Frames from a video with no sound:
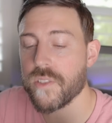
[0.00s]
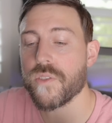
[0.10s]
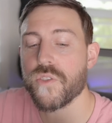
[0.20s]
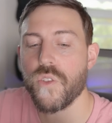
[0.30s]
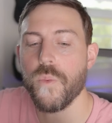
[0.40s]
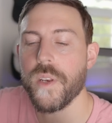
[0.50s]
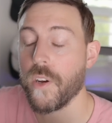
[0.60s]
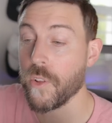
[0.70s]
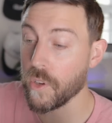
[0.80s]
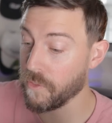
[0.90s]
There's so many.
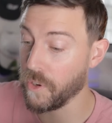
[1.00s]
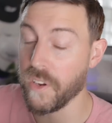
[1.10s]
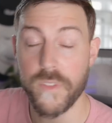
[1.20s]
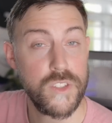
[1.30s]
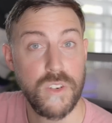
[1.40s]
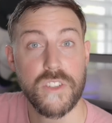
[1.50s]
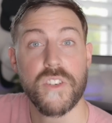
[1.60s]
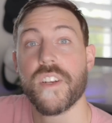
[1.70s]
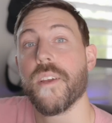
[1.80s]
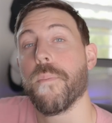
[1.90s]
Are you looking for
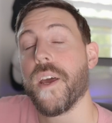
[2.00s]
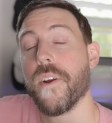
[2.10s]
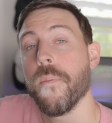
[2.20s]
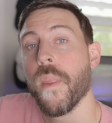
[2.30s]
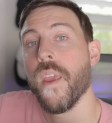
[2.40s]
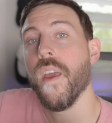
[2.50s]
infrastructure to get better?